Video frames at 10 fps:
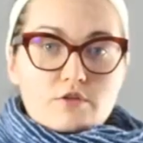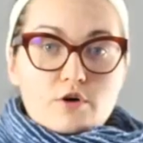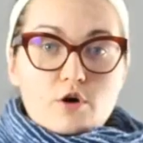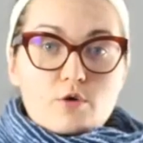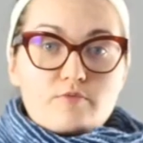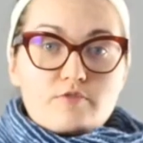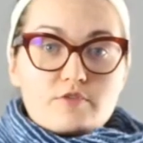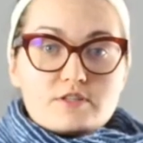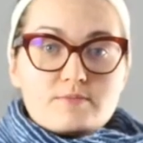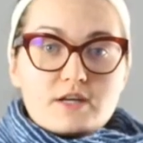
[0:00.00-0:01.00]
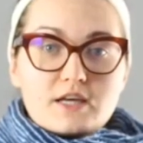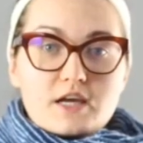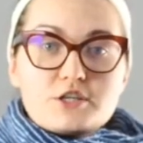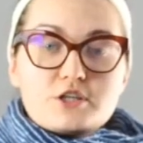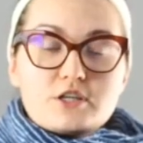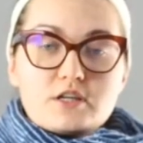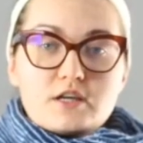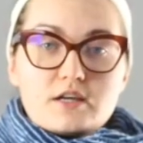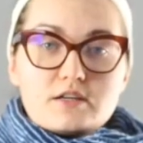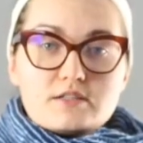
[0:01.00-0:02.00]
The hope for this medication
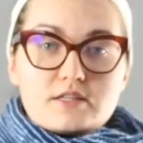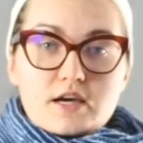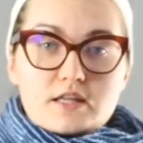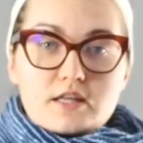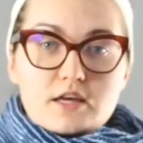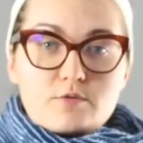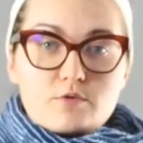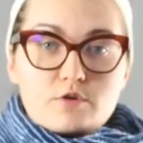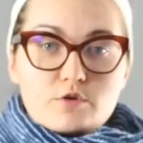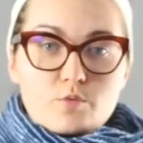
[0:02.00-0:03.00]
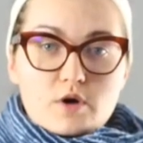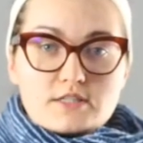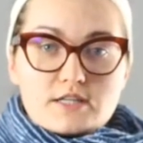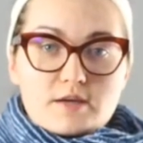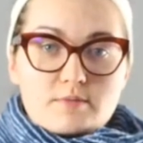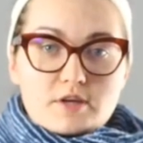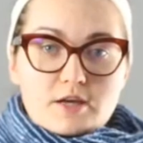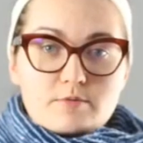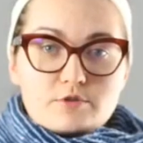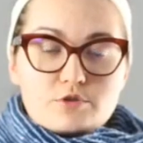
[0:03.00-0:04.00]
is that they will one day be
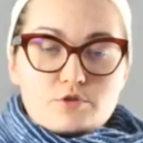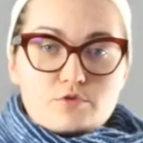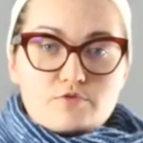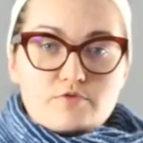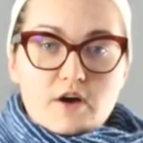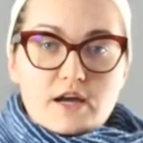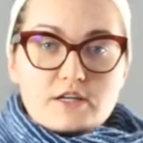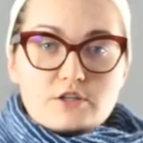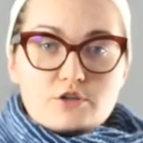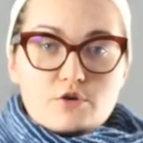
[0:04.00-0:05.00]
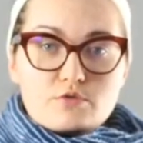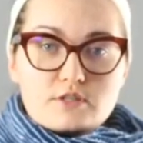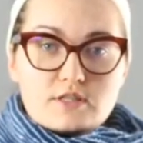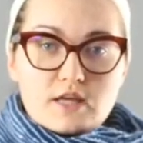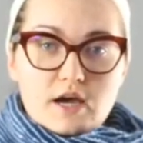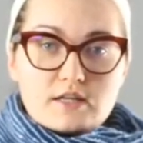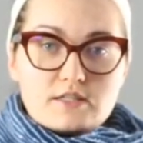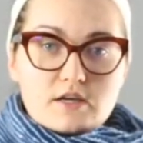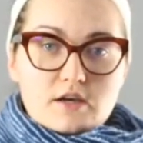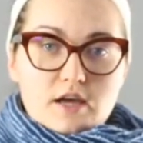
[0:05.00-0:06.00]
able to find a dose
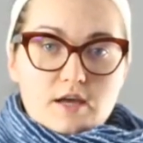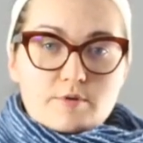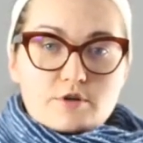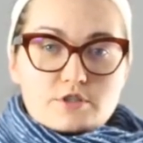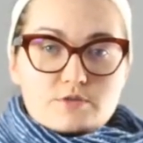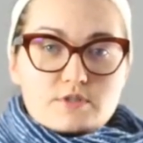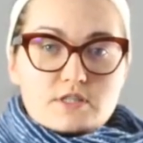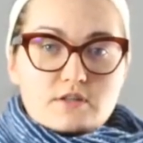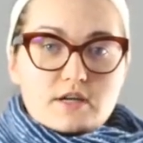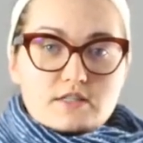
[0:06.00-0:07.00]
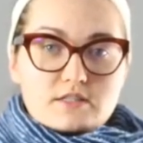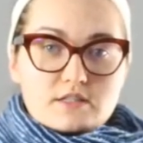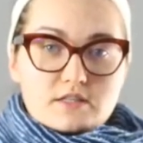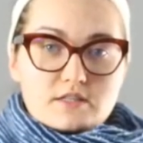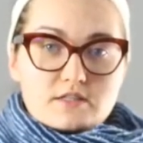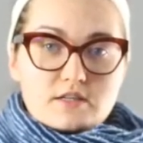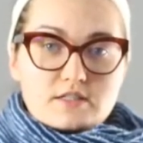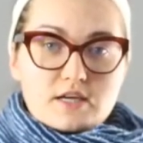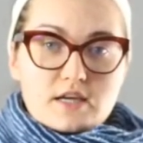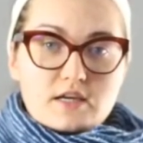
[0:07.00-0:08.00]
that a person with celiac disease
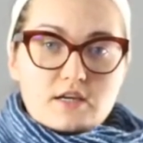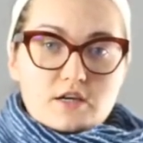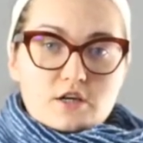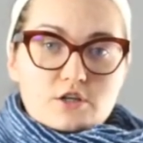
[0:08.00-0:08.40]
can take